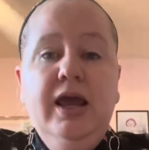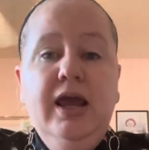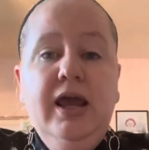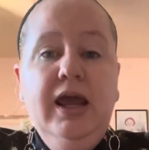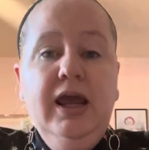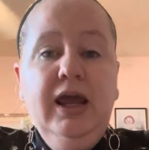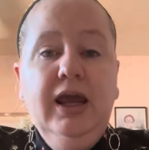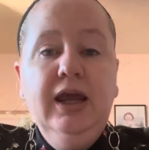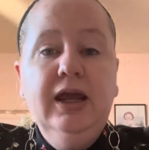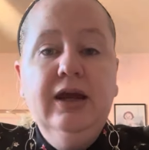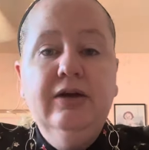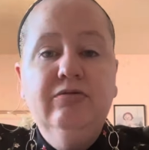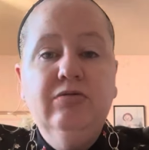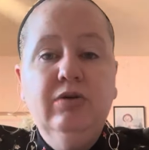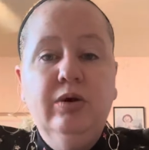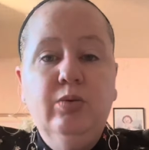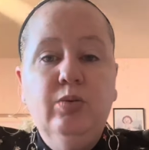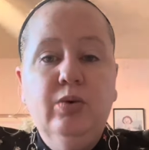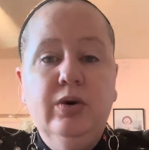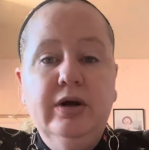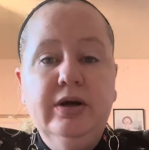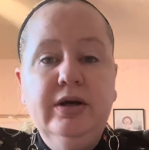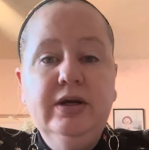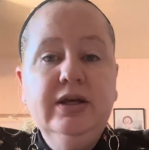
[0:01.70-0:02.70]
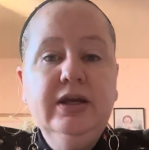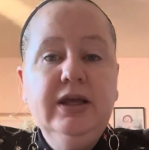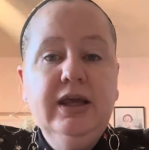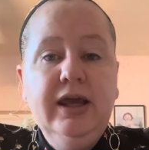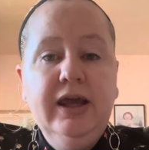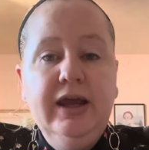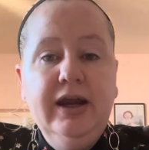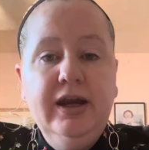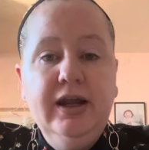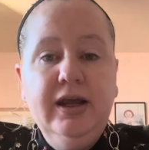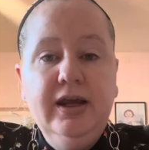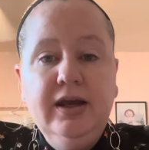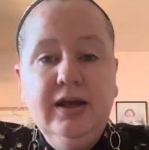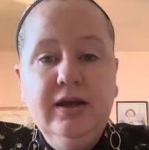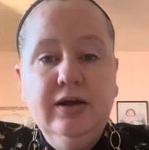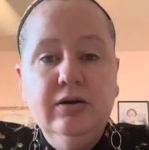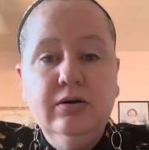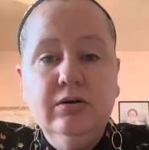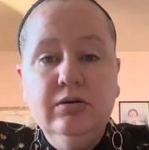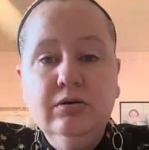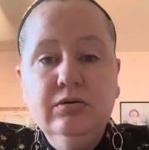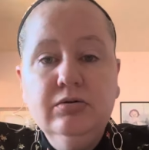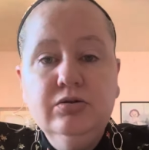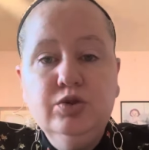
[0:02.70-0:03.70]
Hey everyone, Katie
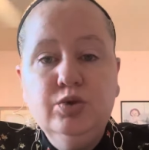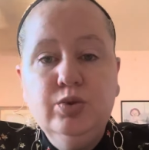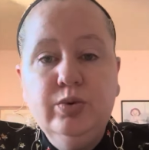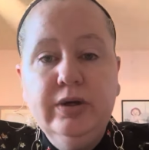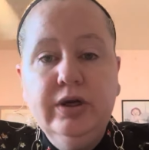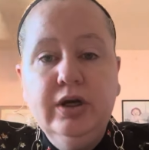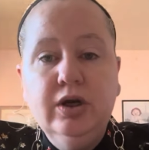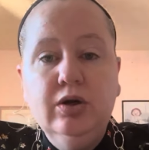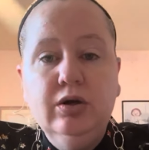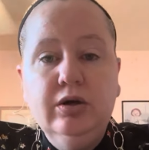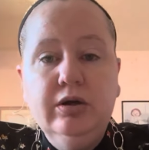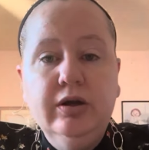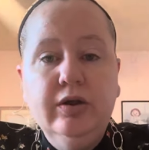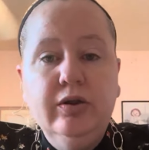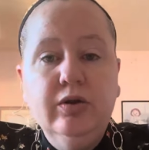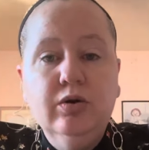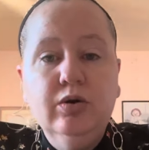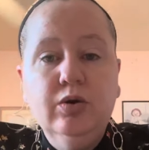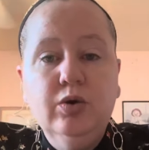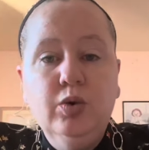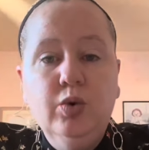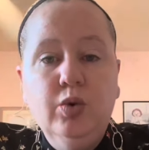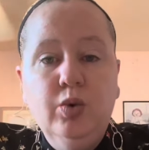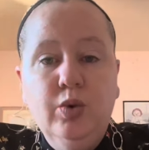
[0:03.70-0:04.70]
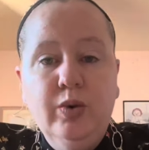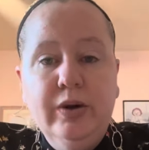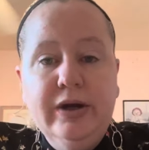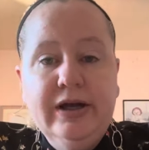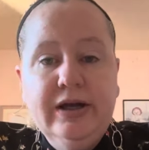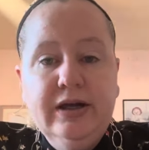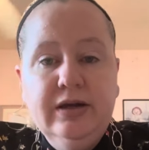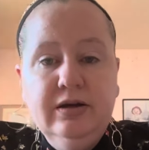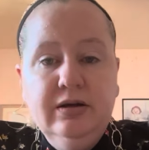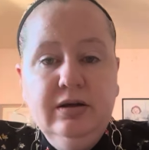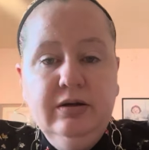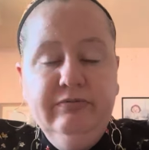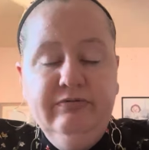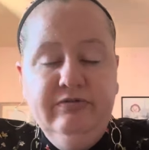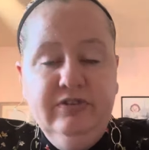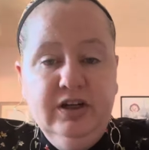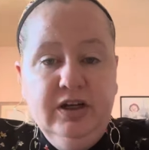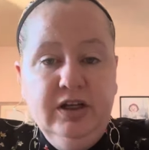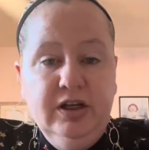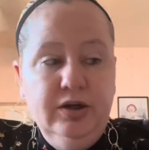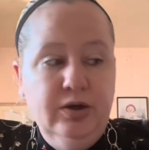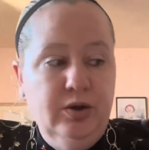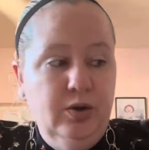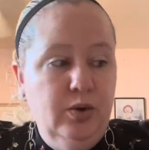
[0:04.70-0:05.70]
here, doing another quick
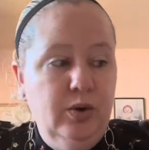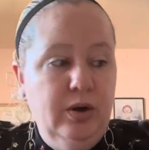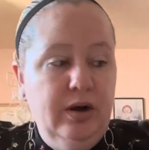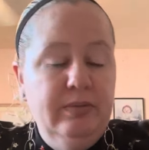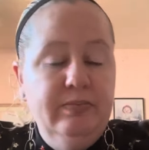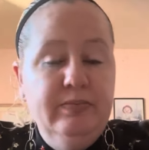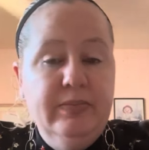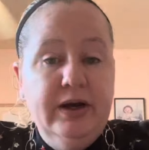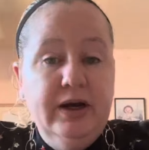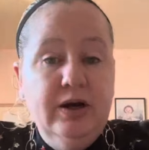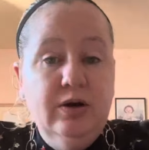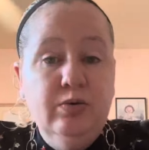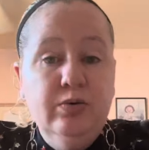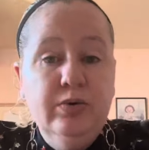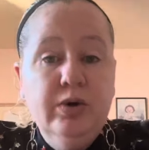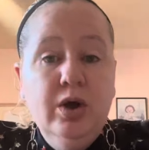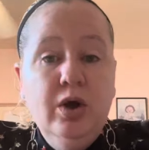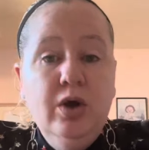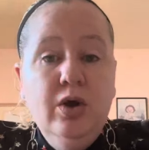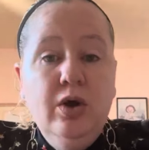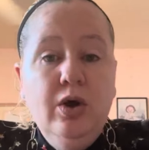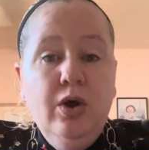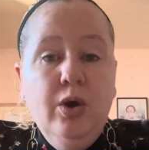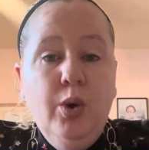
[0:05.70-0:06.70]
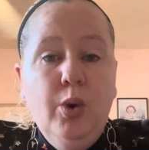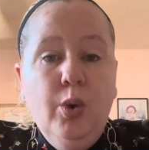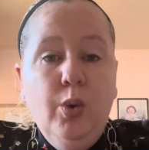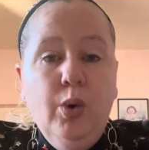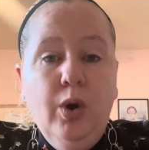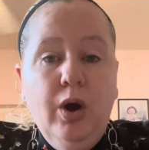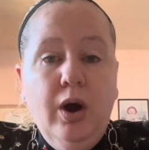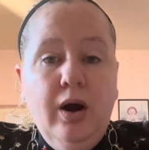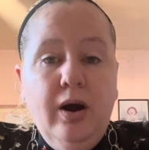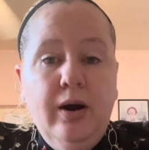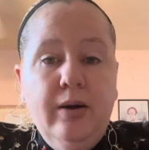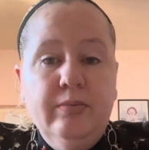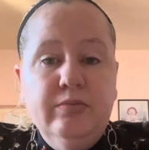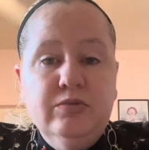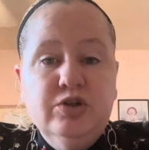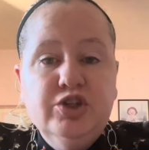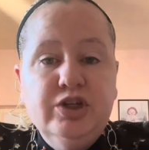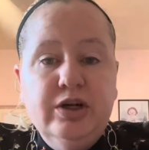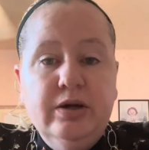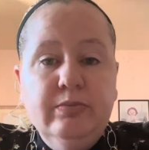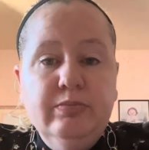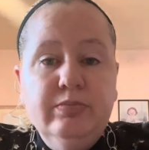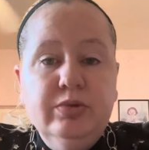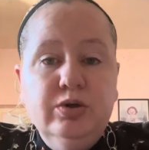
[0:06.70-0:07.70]
video about
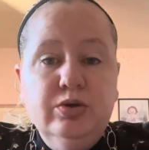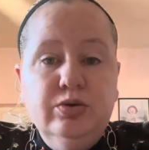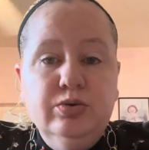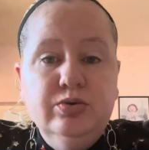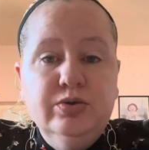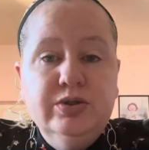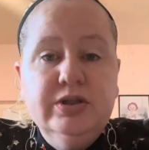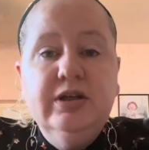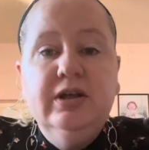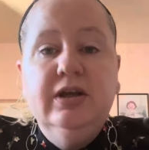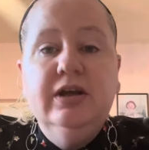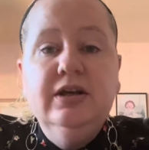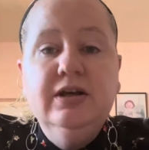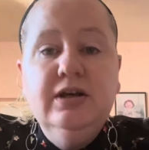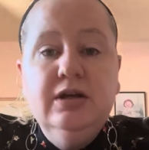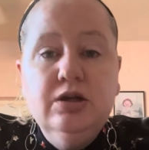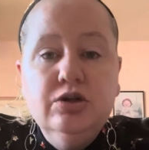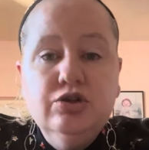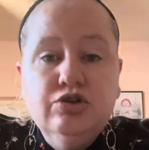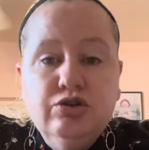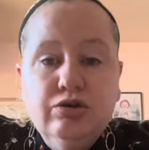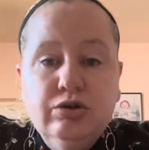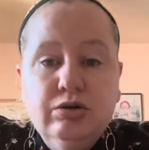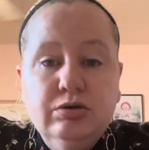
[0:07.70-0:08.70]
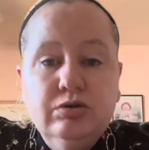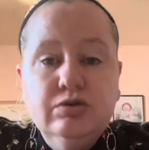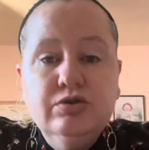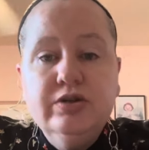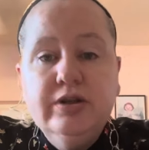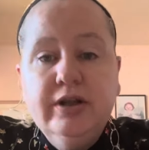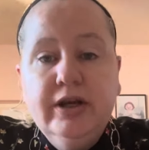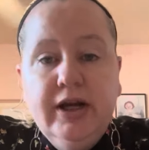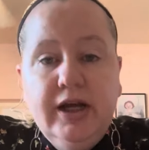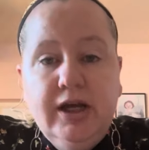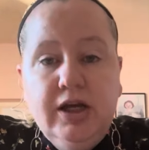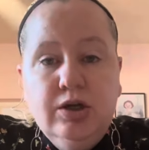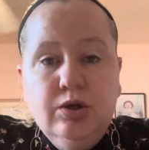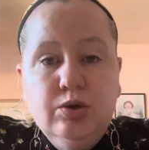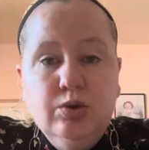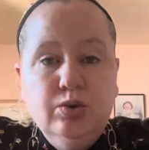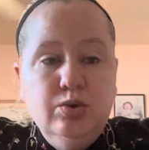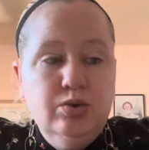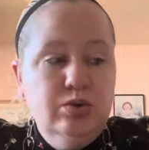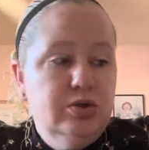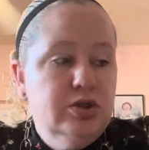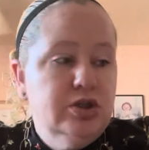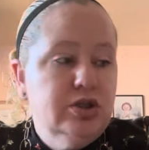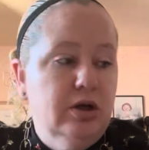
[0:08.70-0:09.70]
shampoos and conditioners that I
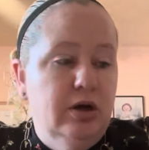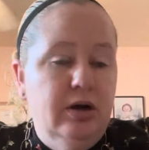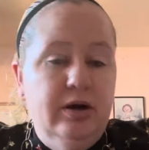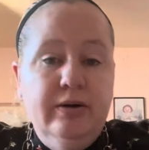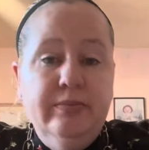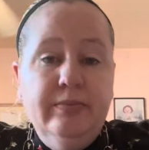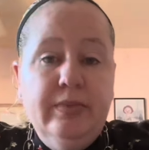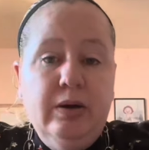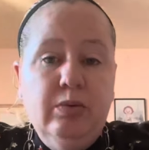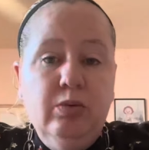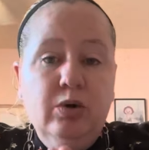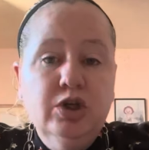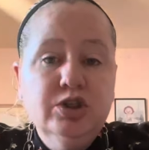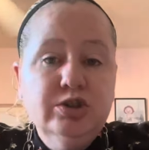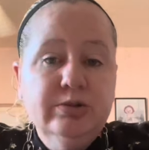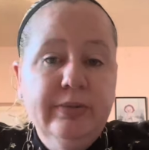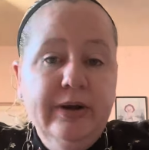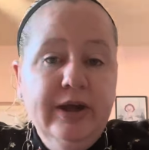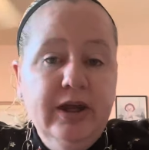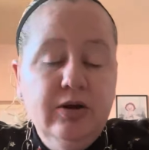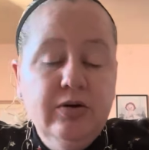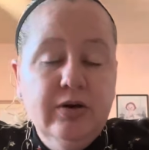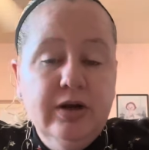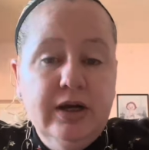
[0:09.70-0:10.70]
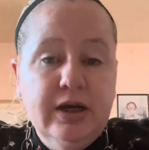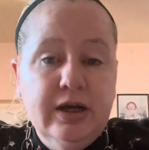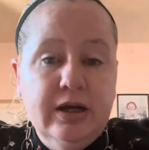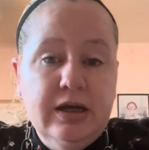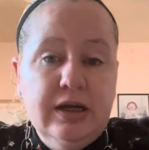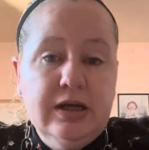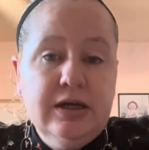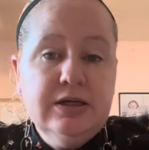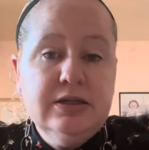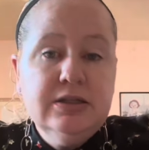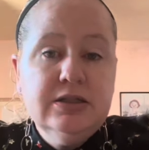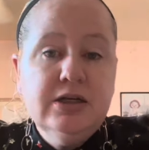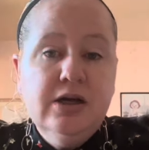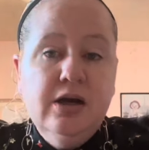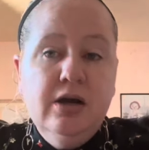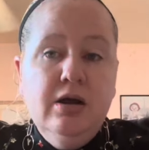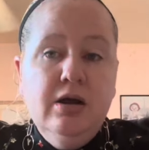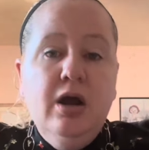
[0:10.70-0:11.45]
use. I wash my hair at night.